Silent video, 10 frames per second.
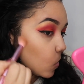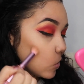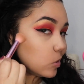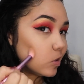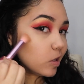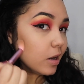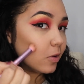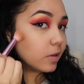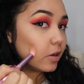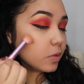You see
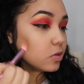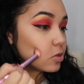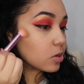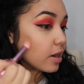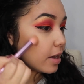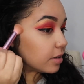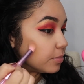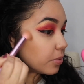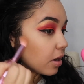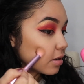how like when you start
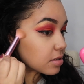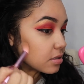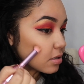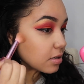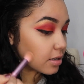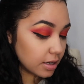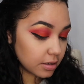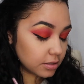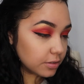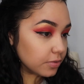adding bronzer
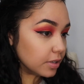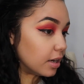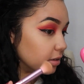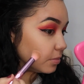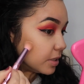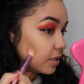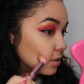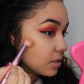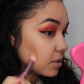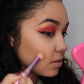and different
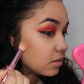elements,